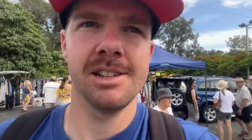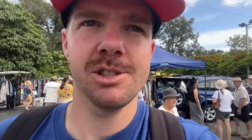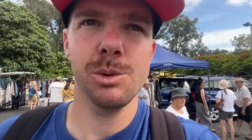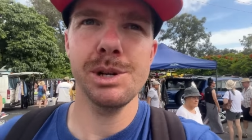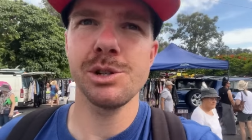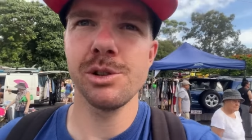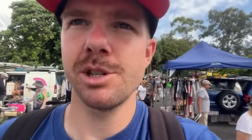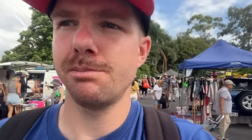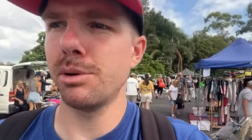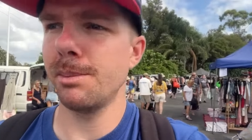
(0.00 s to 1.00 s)
it's always good
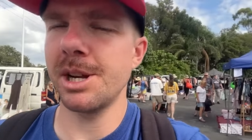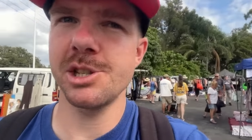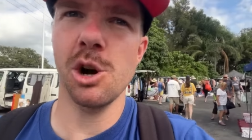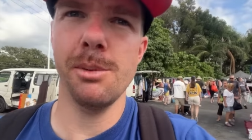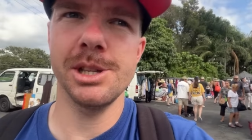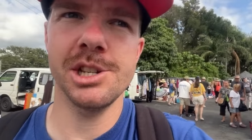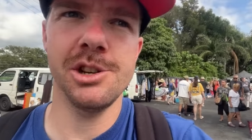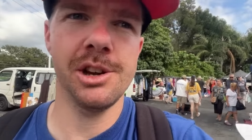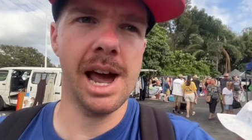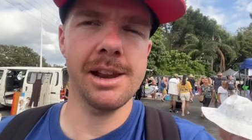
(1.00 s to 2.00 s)
to put a bit of time into
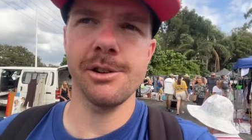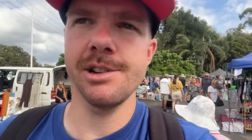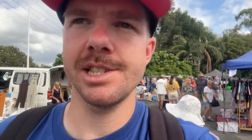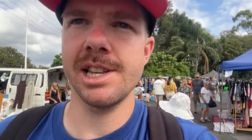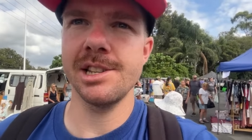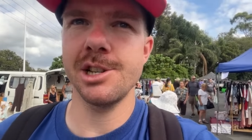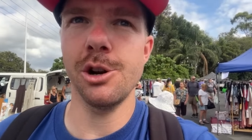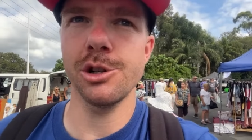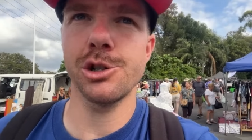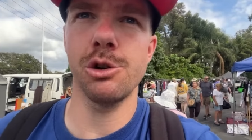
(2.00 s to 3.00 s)
new categories, things you're
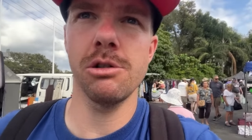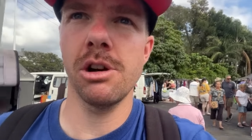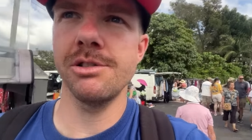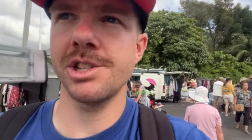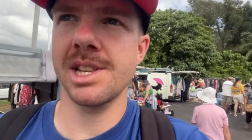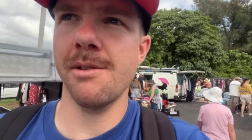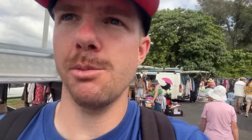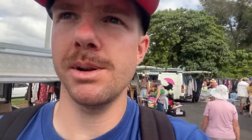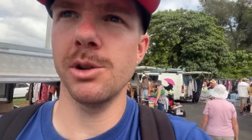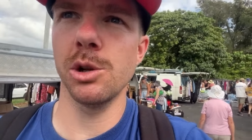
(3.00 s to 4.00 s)
not sure on, just have a
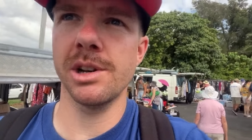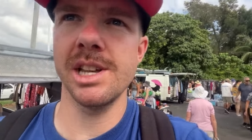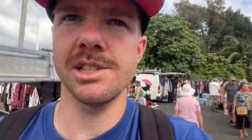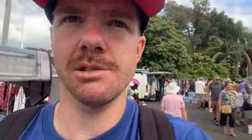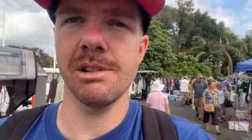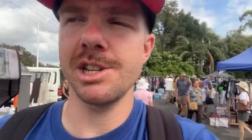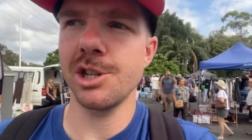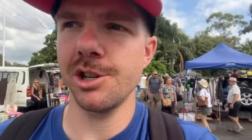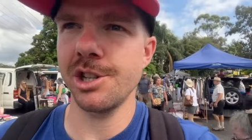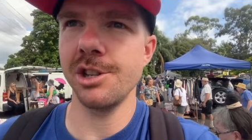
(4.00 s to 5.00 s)
bit of a look into
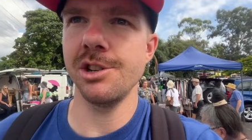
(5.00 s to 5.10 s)
researching